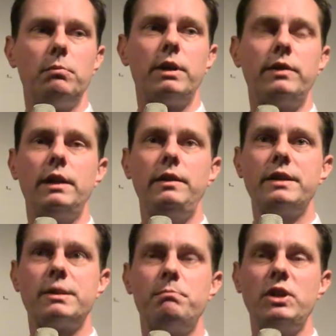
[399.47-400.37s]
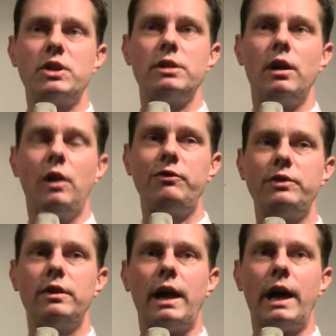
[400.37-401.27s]
But then the exhibition
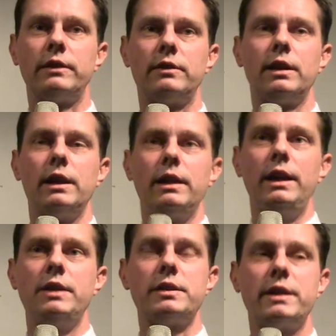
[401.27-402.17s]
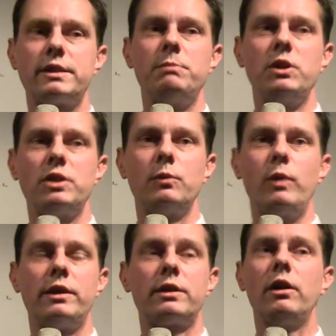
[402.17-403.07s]
after that is an exhibition
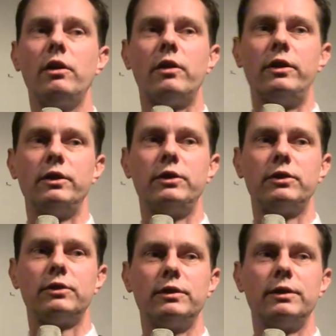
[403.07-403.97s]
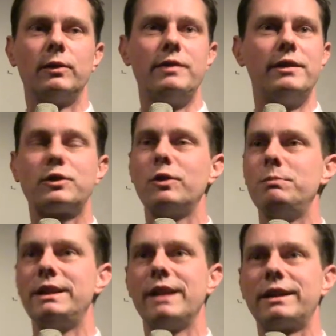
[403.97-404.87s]
with cars, you know, and there's going
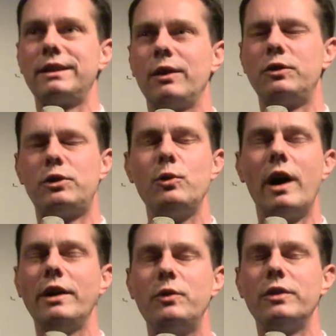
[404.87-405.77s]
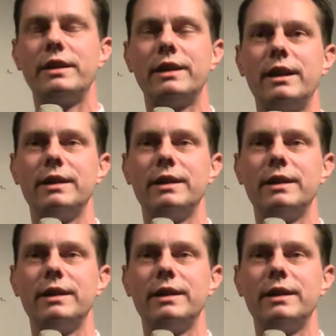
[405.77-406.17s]
to be, like, you know, 200